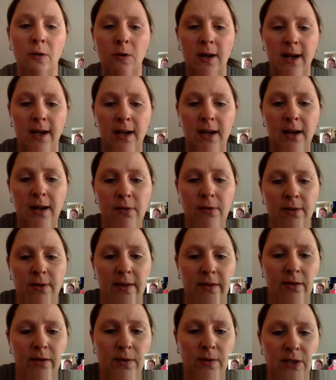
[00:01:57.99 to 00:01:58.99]
Hold on, I
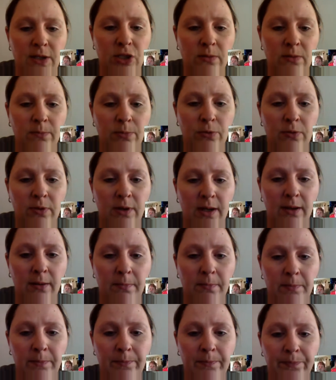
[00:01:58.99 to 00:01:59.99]
don't have the question pulled
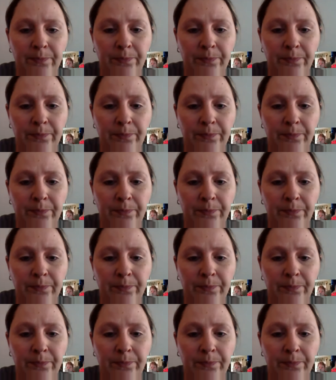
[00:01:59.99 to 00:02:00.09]
up.